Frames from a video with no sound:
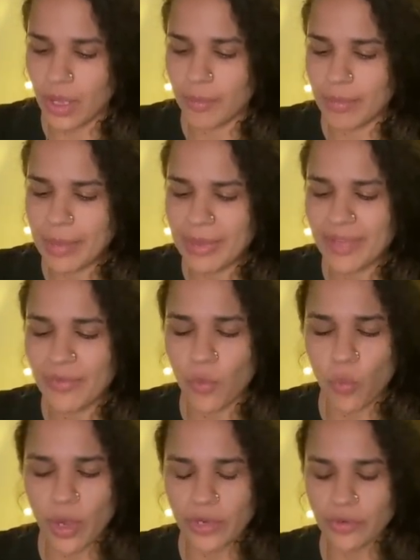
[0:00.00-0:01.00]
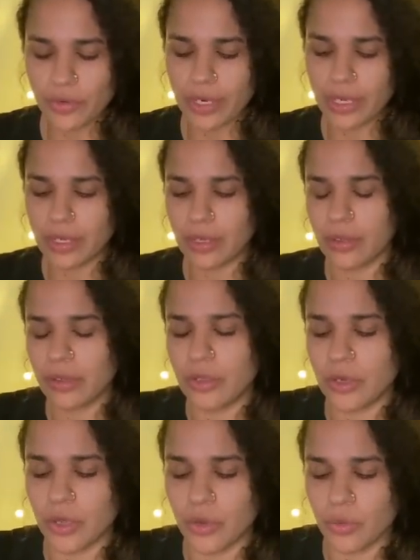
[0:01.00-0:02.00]
Maybe even wondering, you
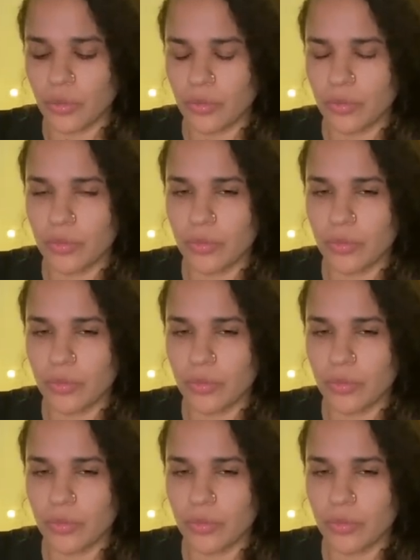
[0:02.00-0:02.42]
know,